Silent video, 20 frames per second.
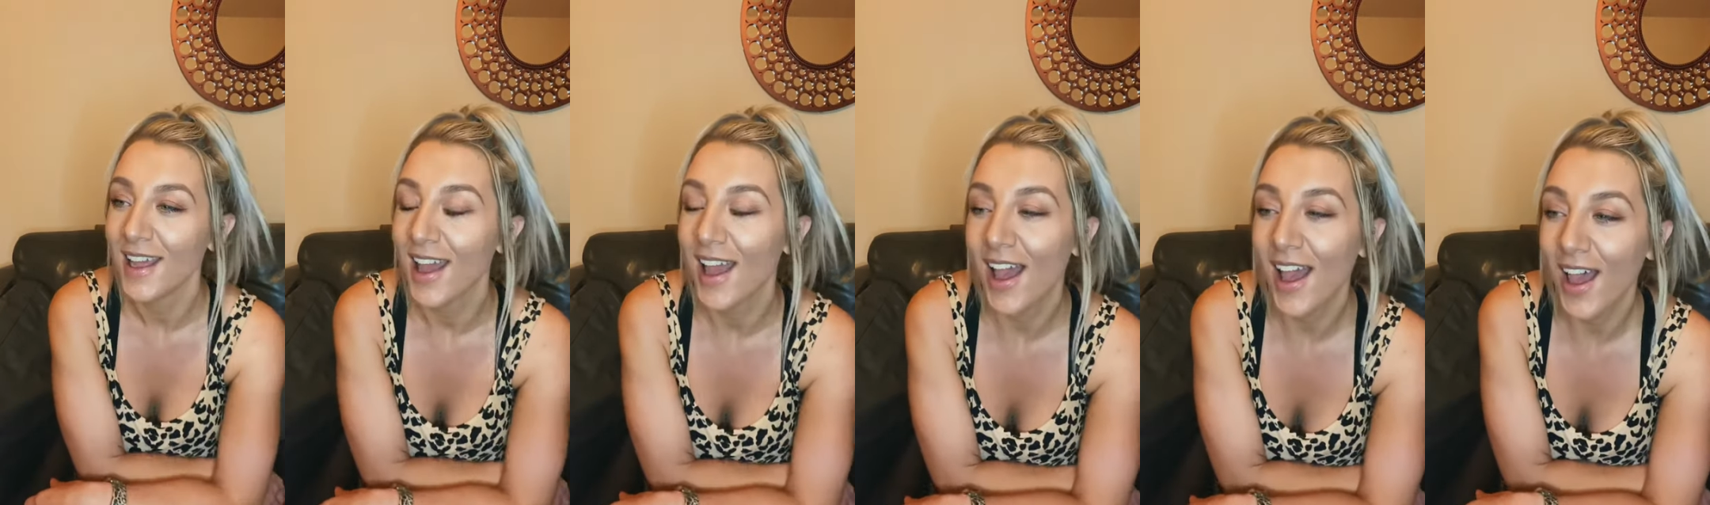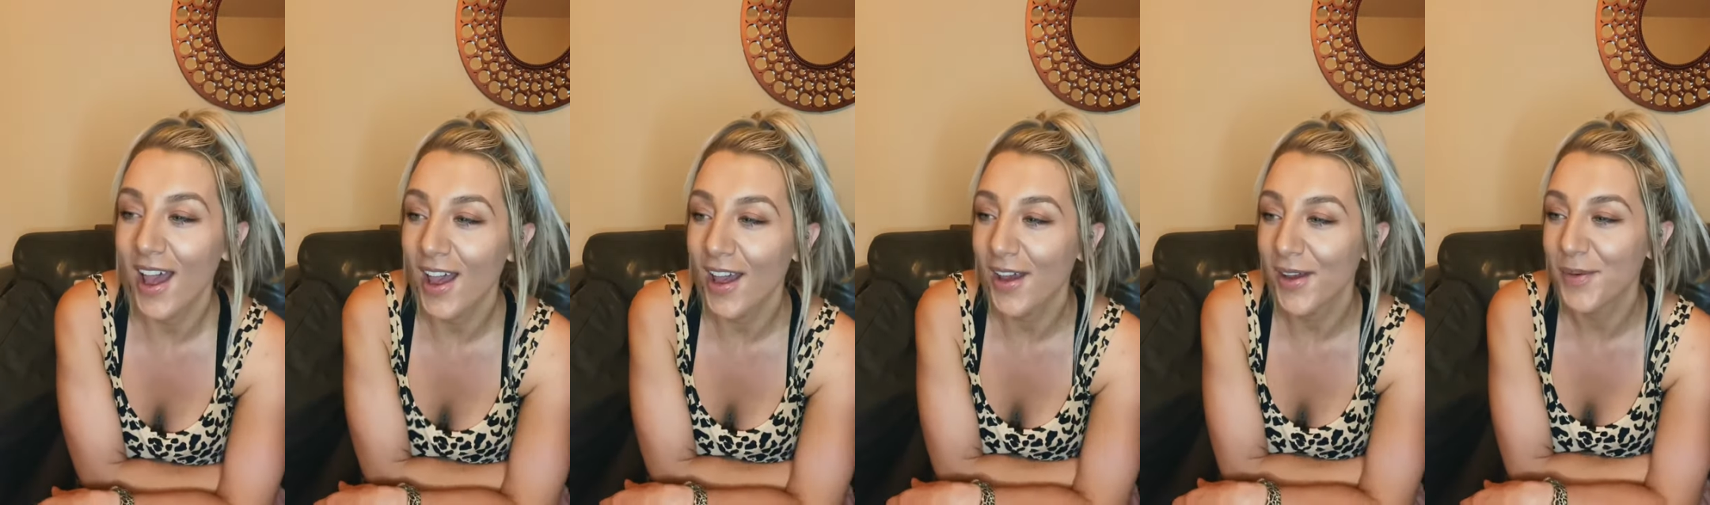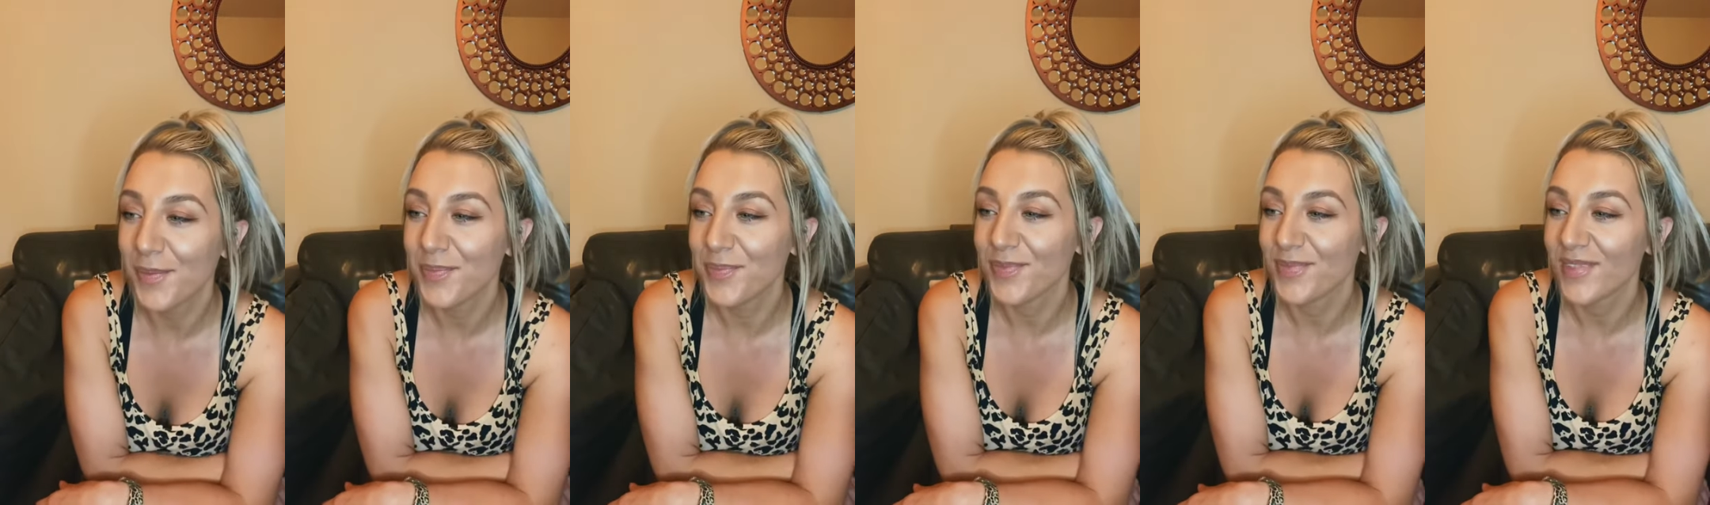
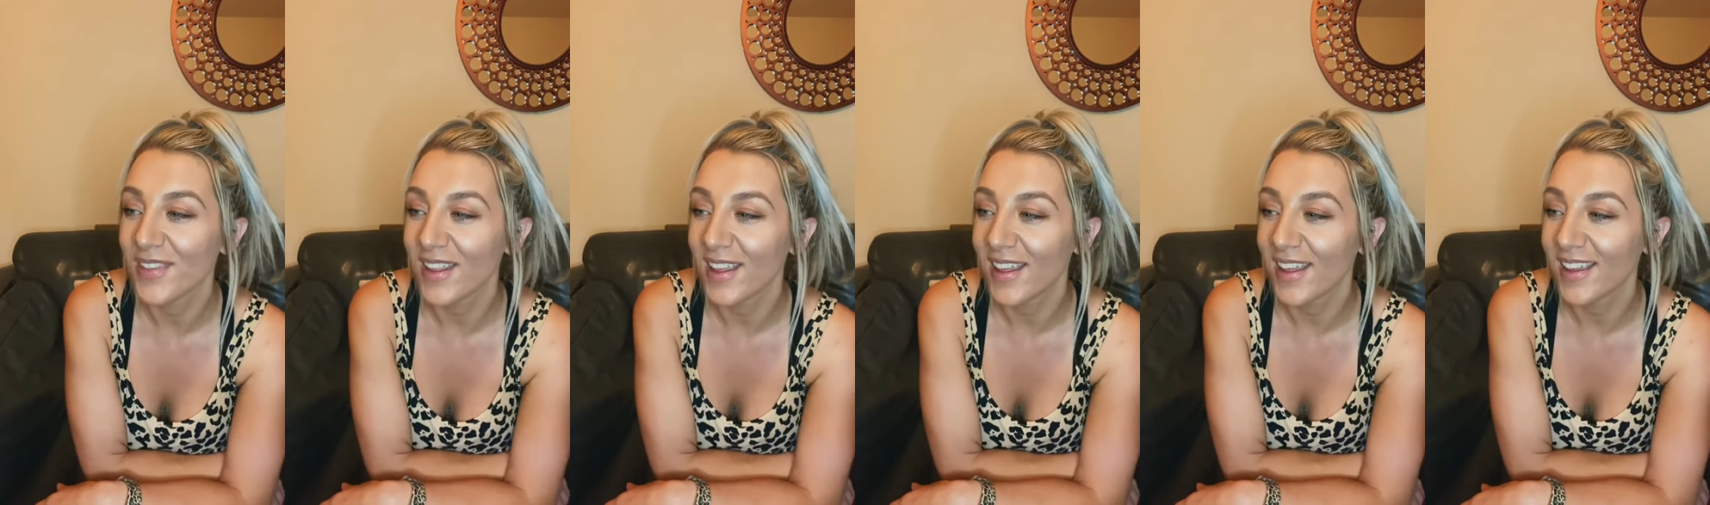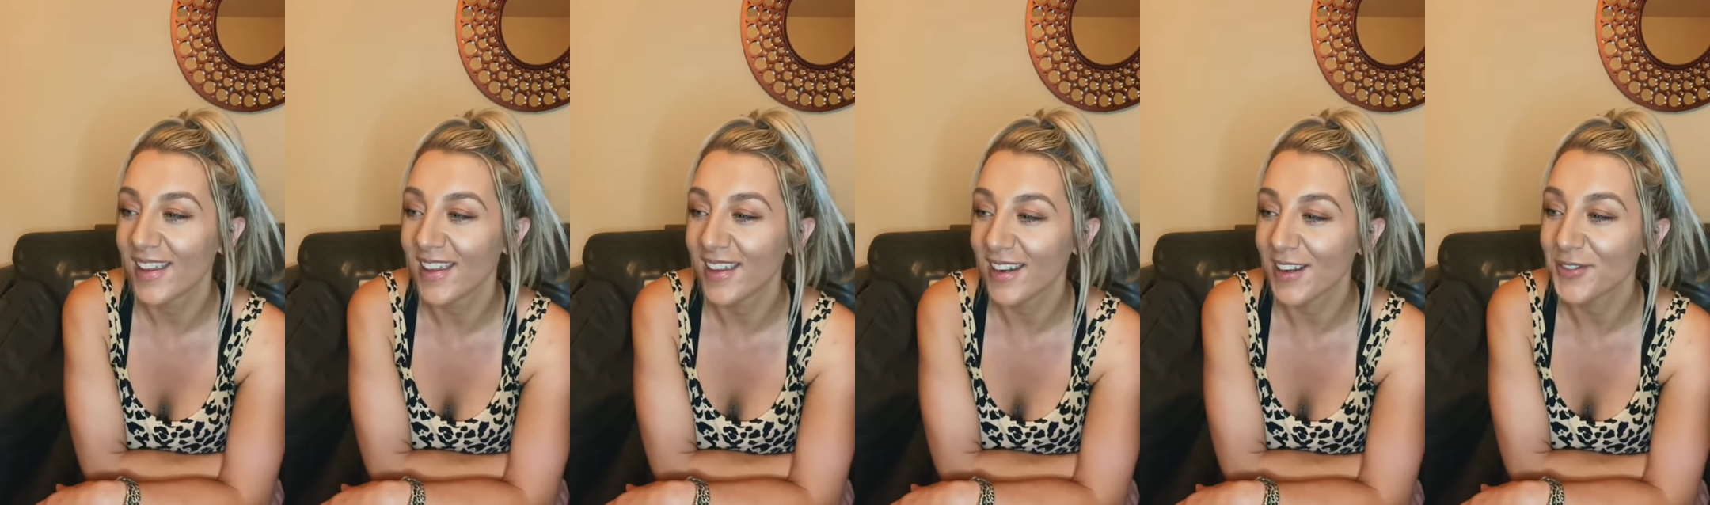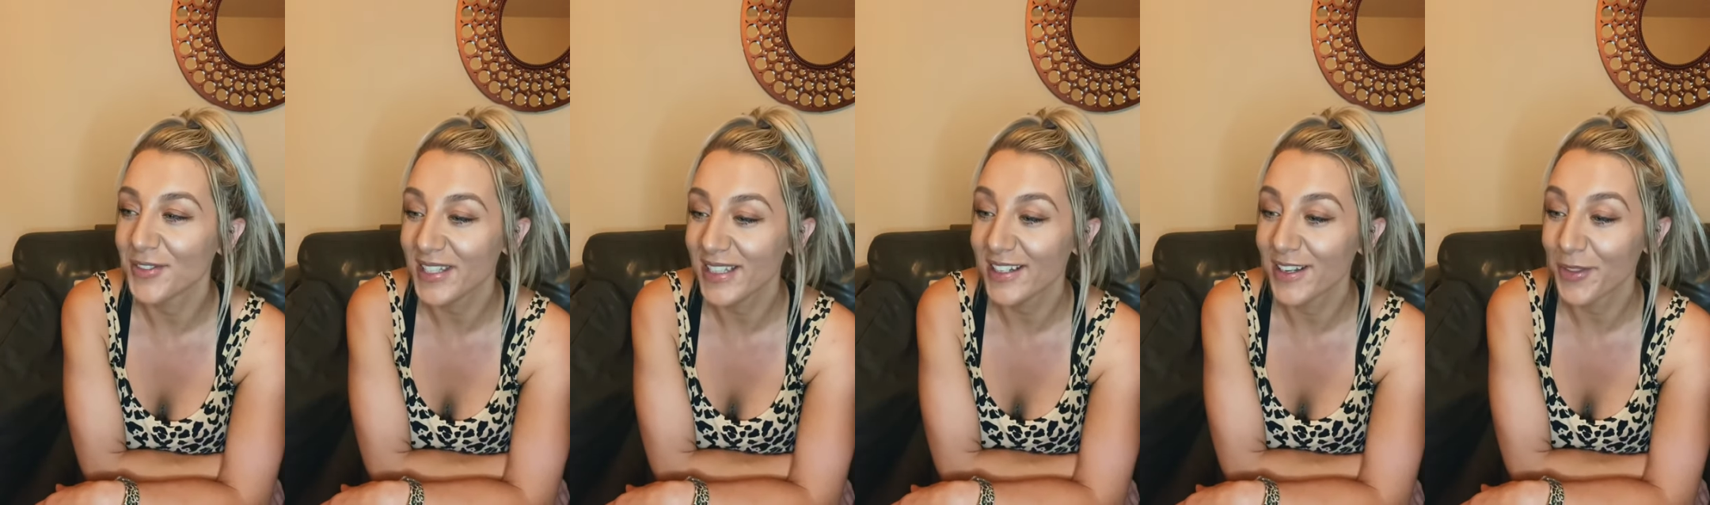And I've
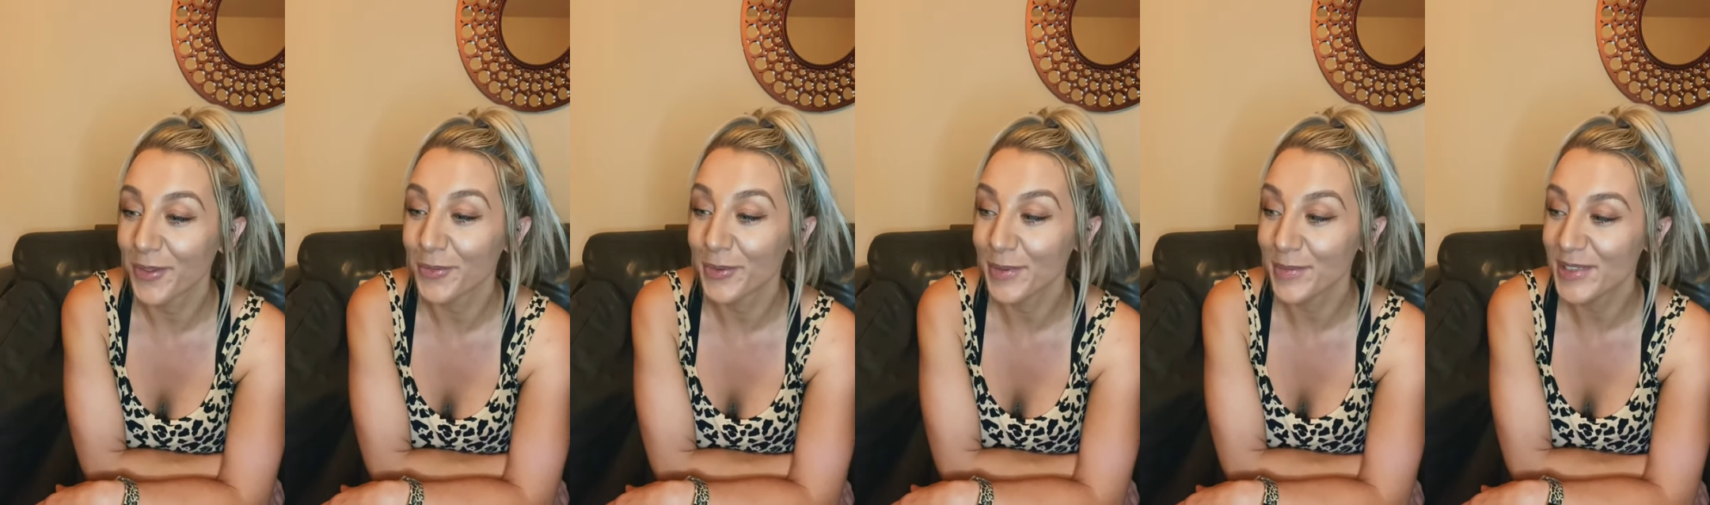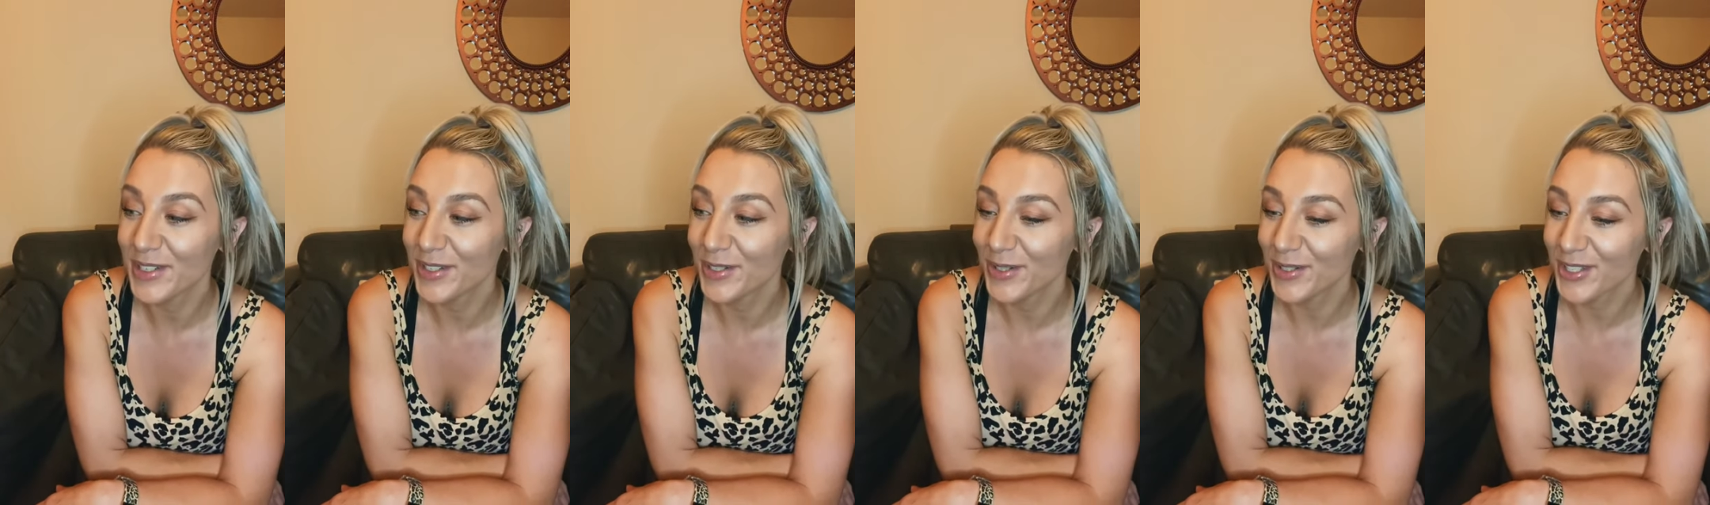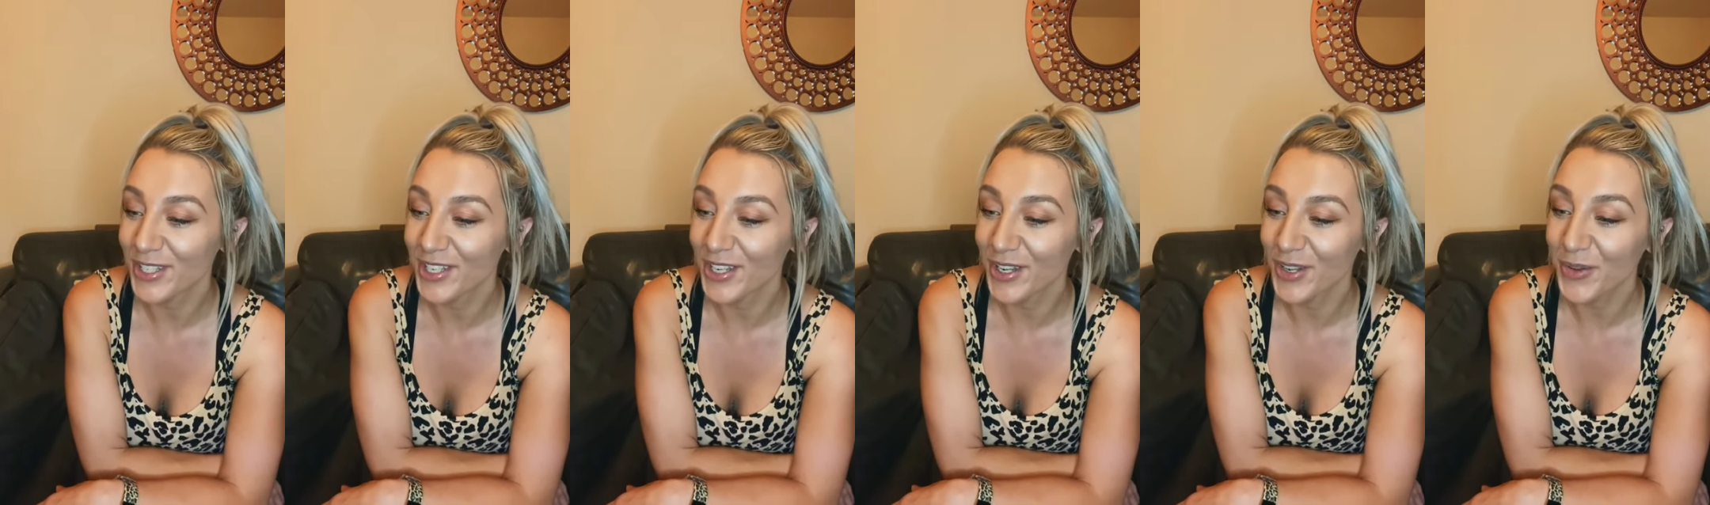seen other women do it
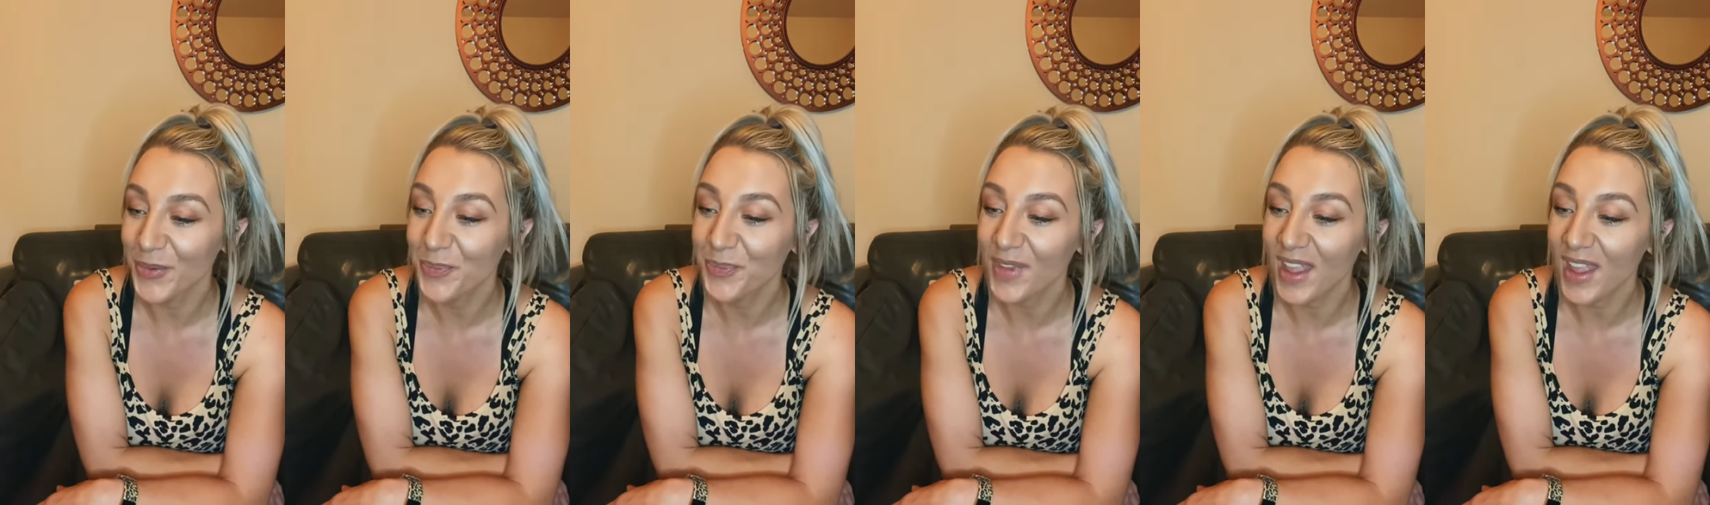too.